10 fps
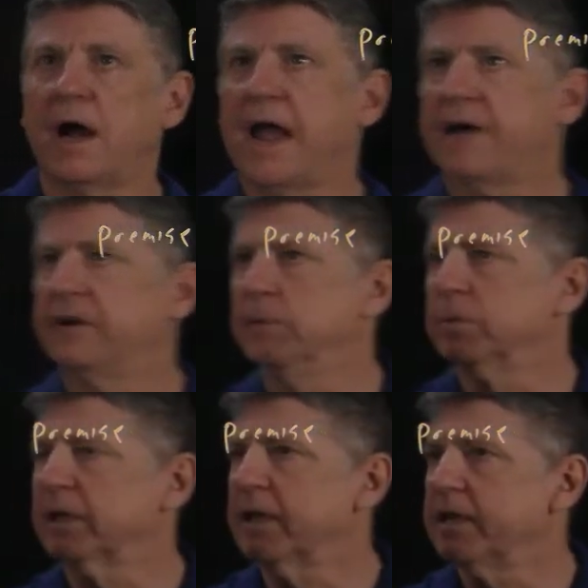I have an
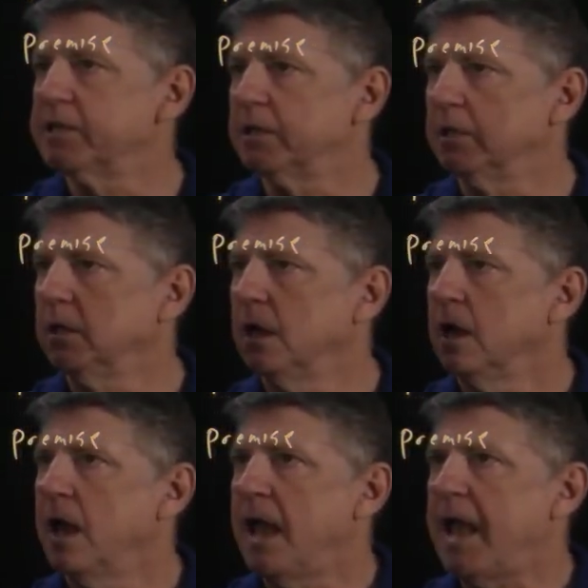implication,
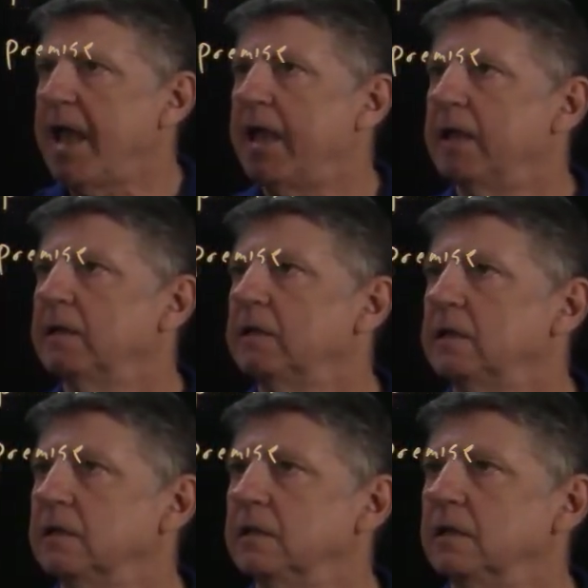
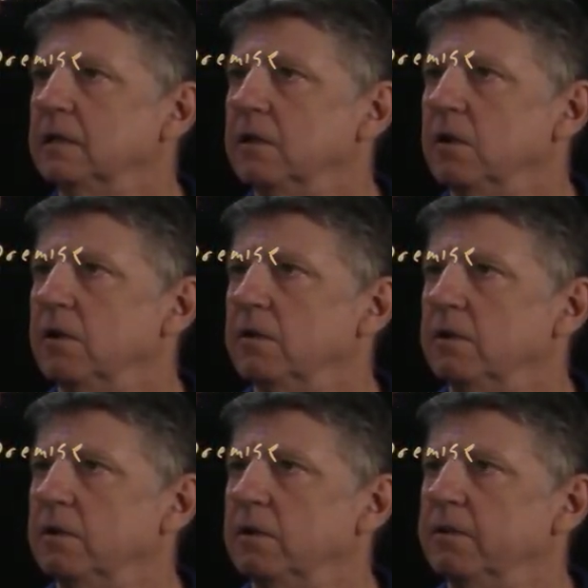and
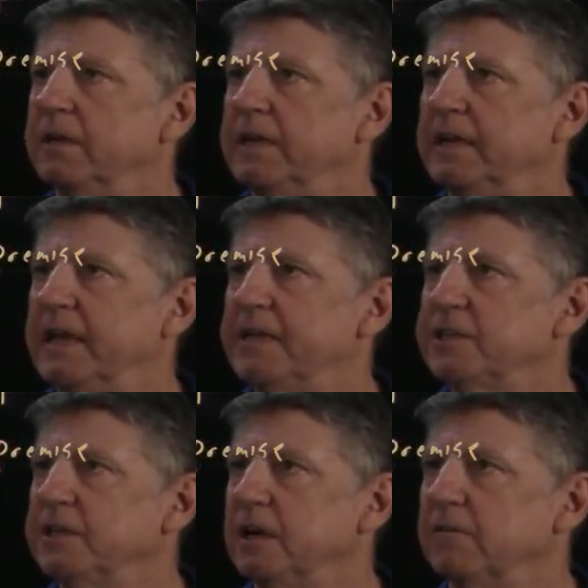the
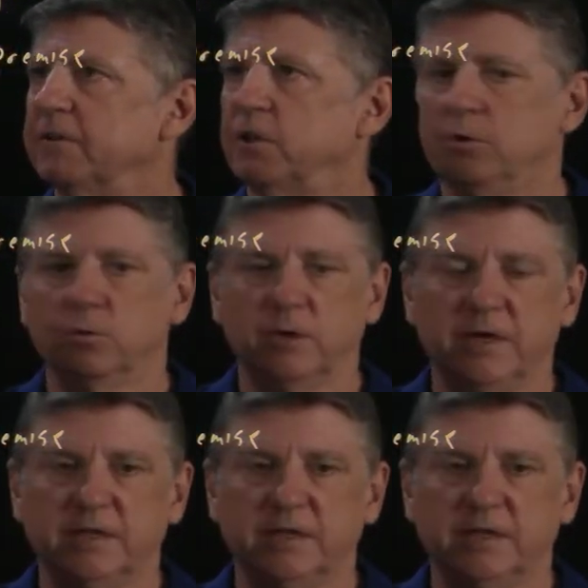negation of Q